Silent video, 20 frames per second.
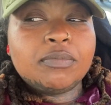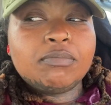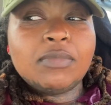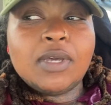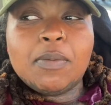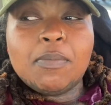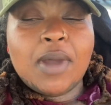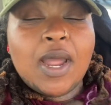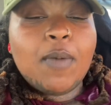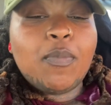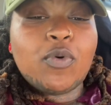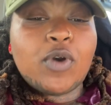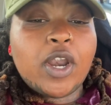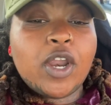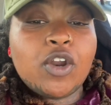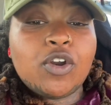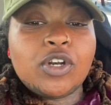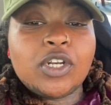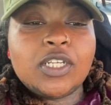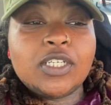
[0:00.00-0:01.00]
And my
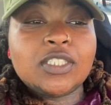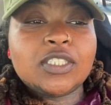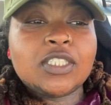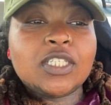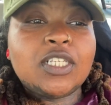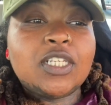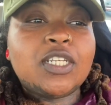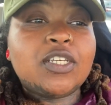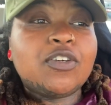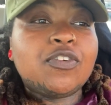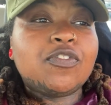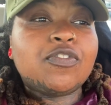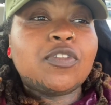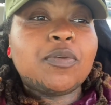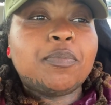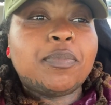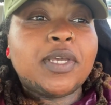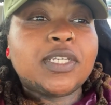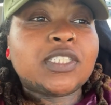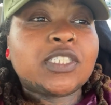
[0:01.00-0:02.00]
priority is to live the
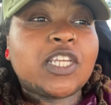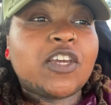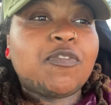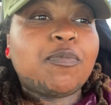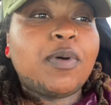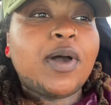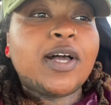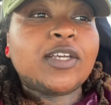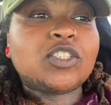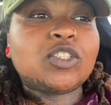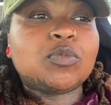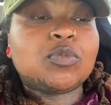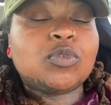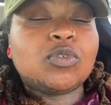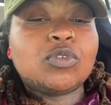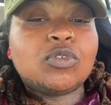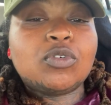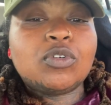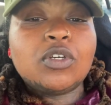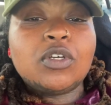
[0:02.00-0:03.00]
best life
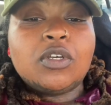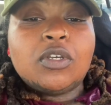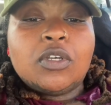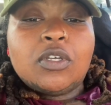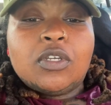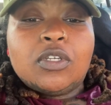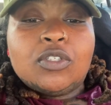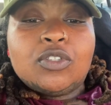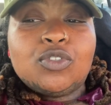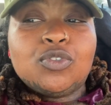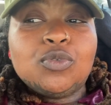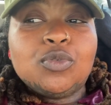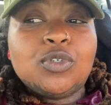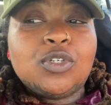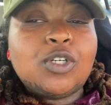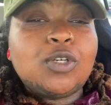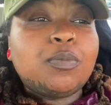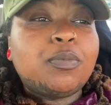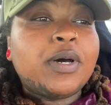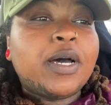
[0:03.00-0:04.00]
possible, do
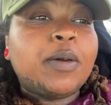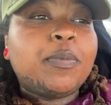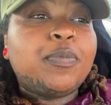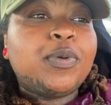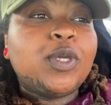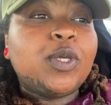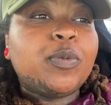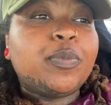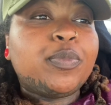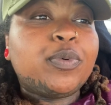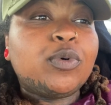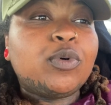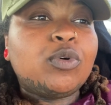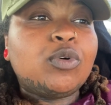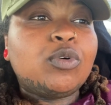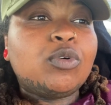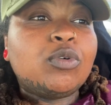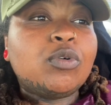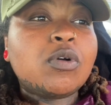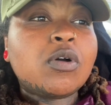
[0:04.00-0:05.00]
good by
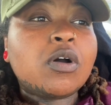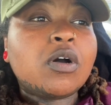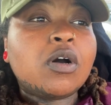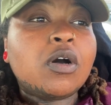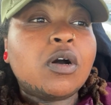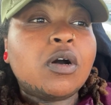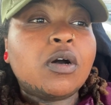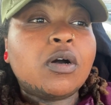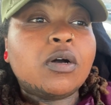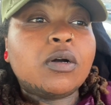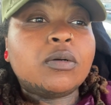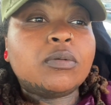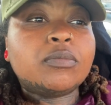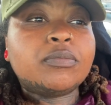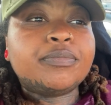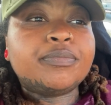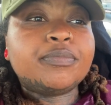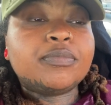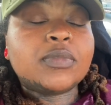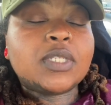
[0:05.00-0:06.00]
people,
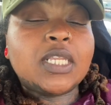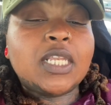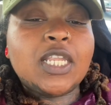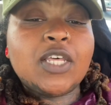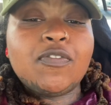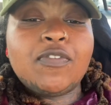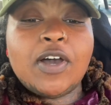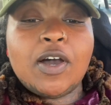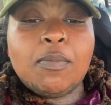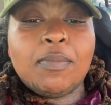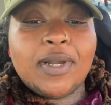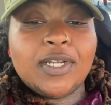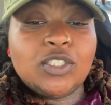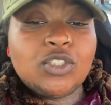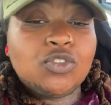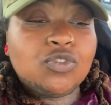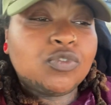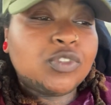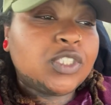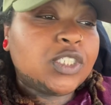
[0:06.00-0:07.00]
live out my
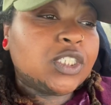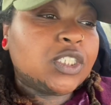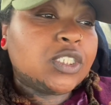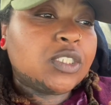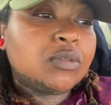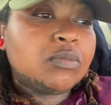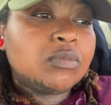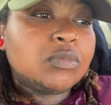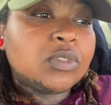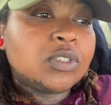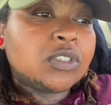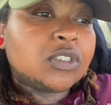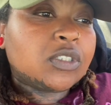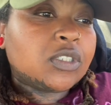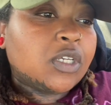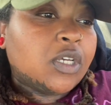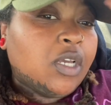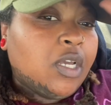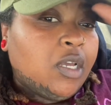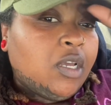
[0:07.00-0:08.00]
dreams,
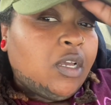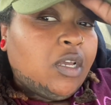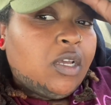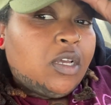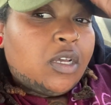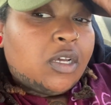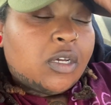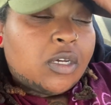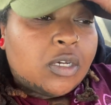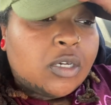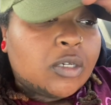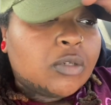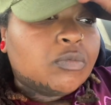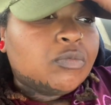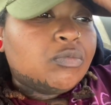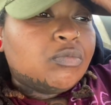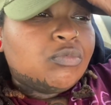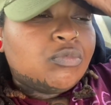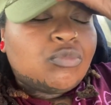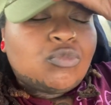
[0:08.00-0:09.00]

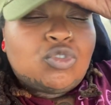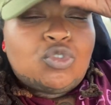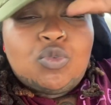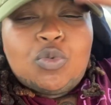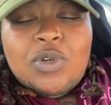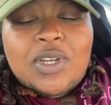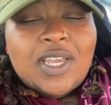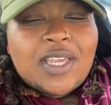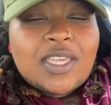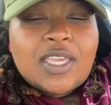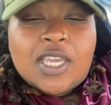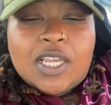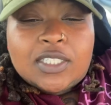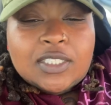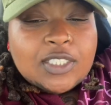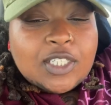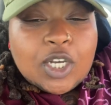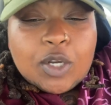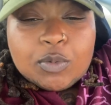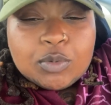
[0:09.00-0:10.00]
do what I can
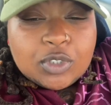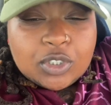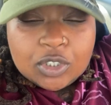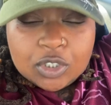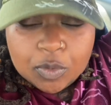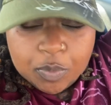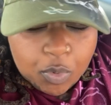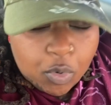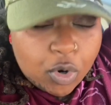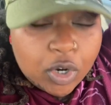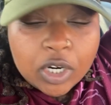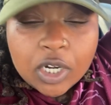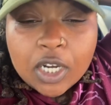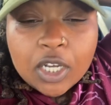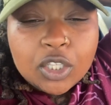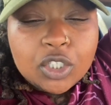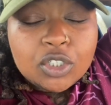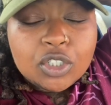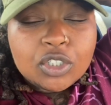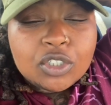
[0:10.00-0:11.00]
to help support
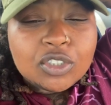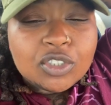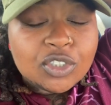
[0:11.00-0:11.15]
others.